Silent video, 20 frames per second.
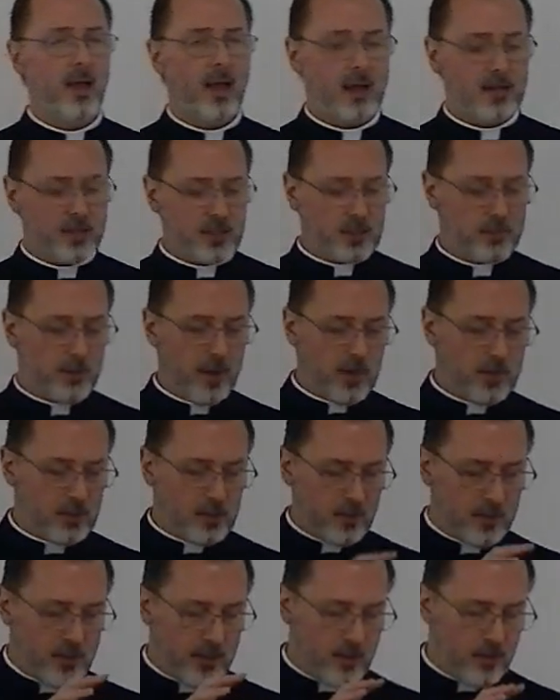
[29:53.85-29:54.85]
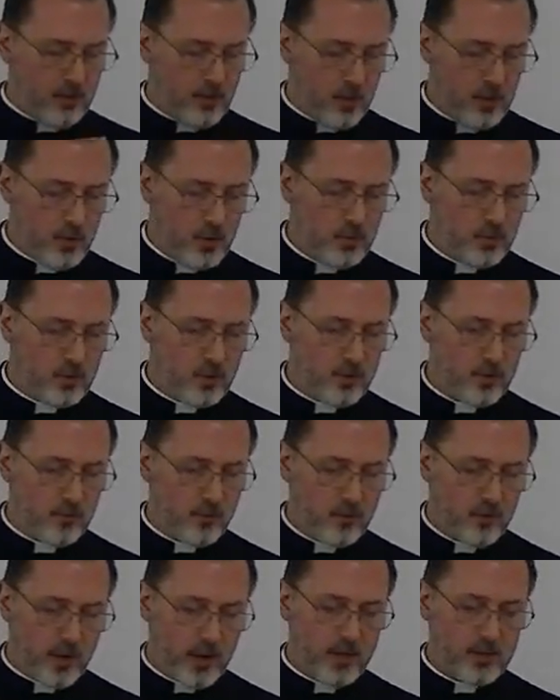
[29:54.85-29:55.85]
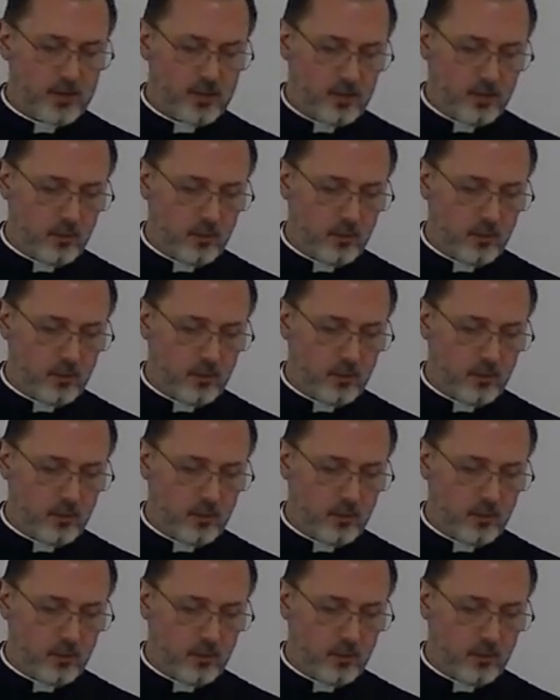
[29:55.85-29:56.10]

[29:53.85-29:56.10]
And especially in the union of grace